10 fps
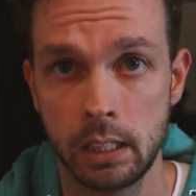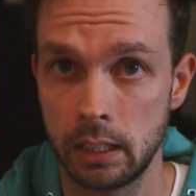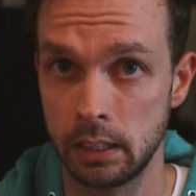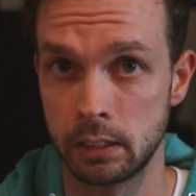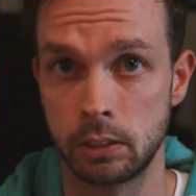
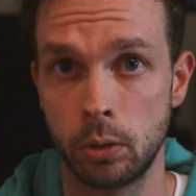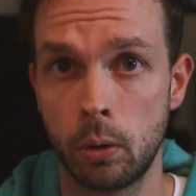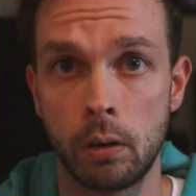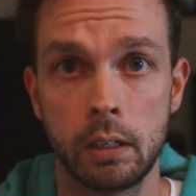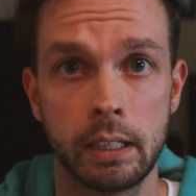
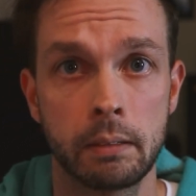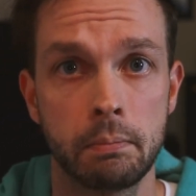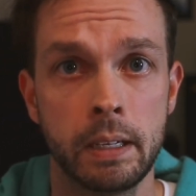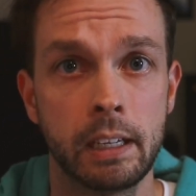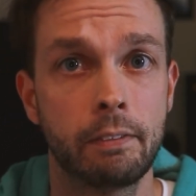ignore as
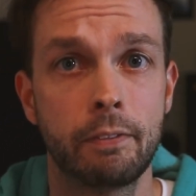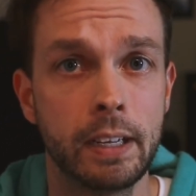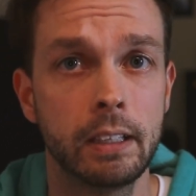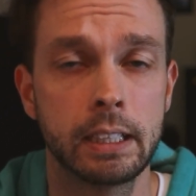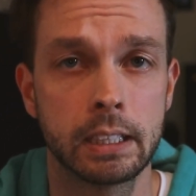many
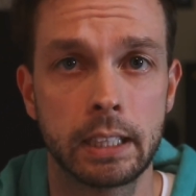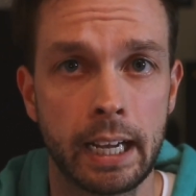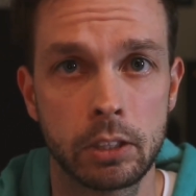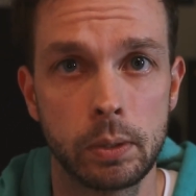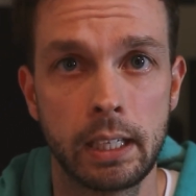feelings
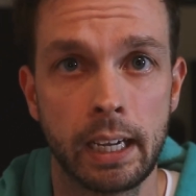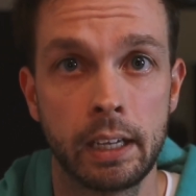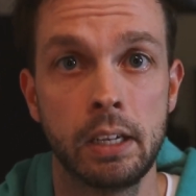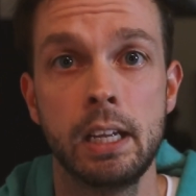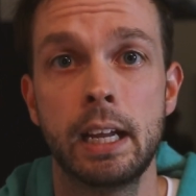as we can,